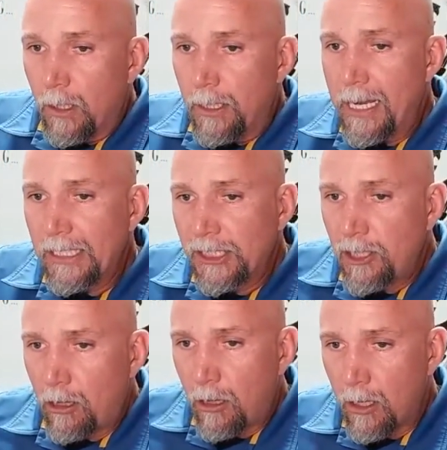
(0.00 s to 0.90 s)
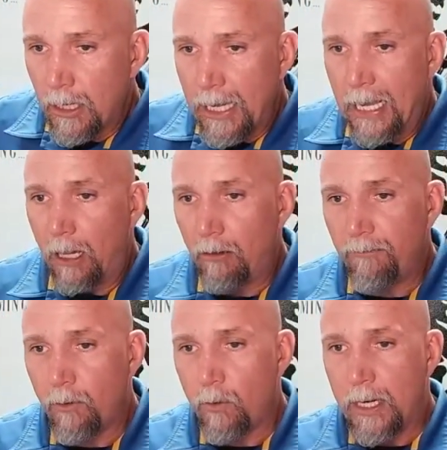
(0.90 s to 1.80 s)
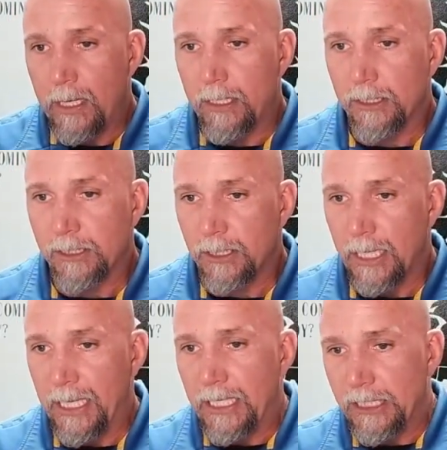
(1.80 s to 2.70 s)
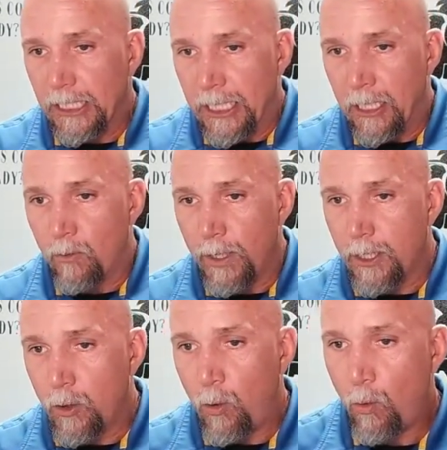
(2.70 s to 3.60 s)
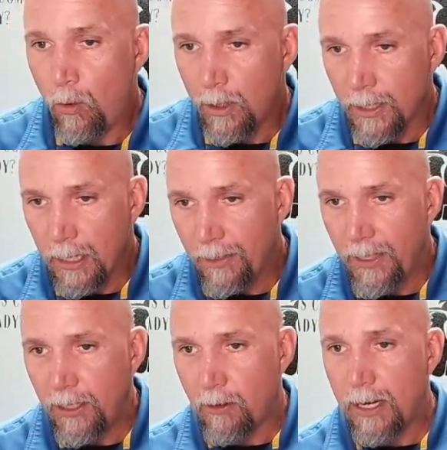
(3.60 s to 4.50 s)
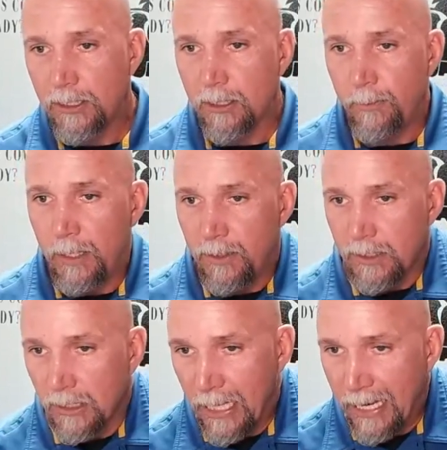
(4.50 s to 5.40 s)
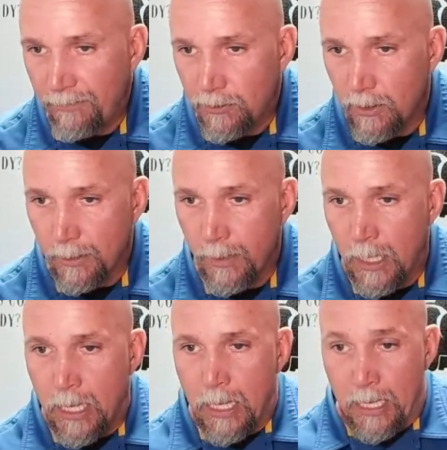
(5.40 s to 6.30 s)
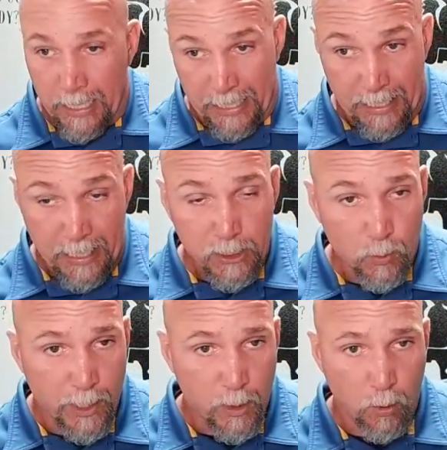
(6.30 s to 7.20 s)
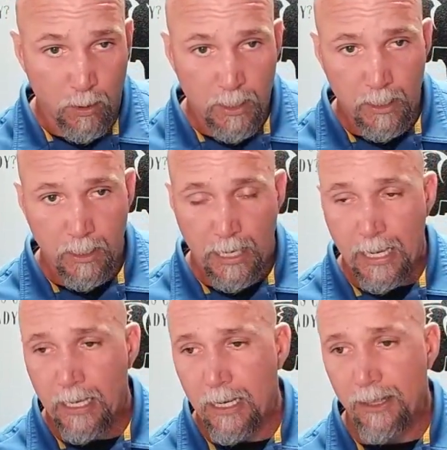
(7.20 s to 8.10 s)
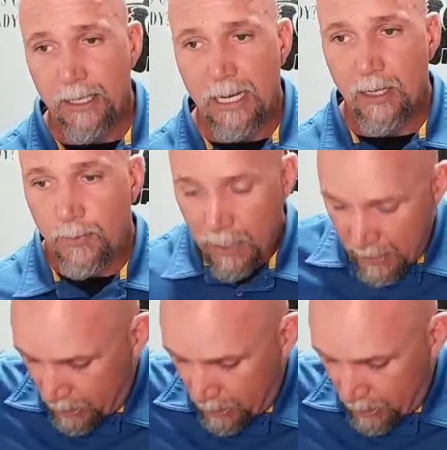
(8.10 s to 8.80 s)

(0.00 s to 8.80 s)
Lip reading: Nestor Alvarez, is it recorded? I think you're asking about this live stream. It is recorded, and I think IDPA